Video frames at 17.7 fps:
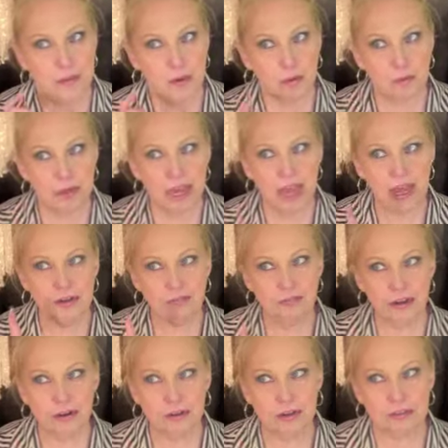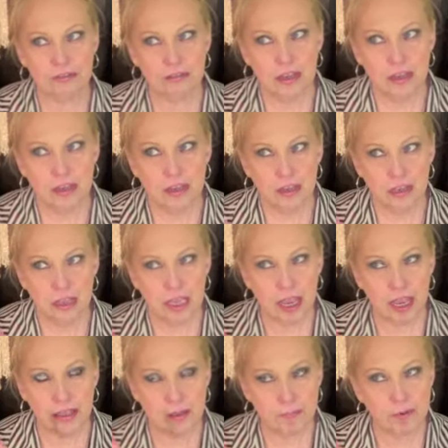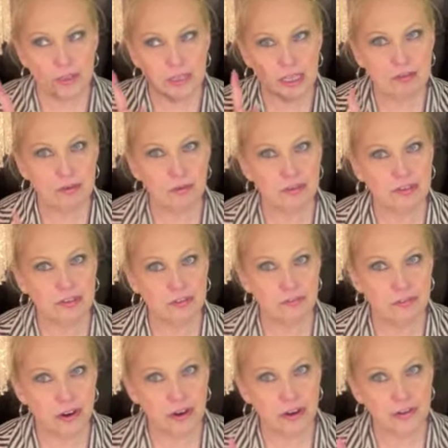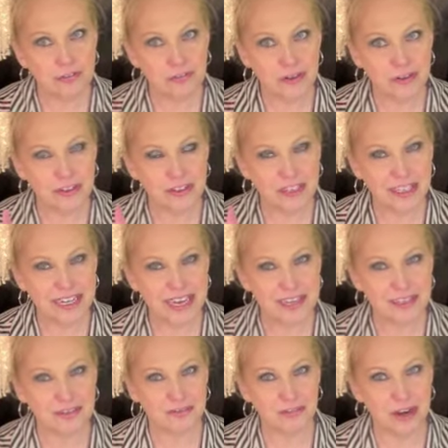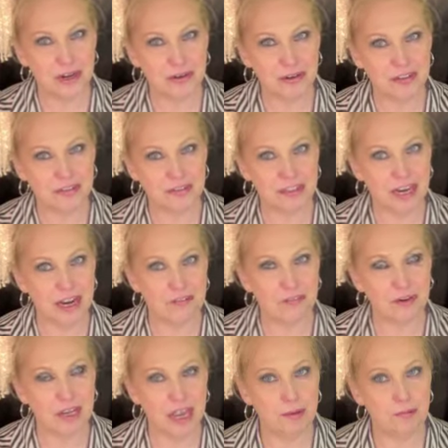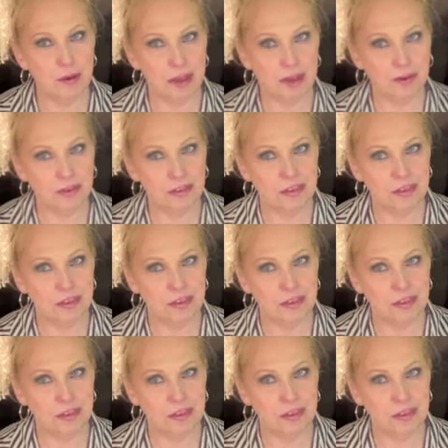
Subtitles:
we had a fragrance that I believe it was the very first Guess fragrance that ever came out.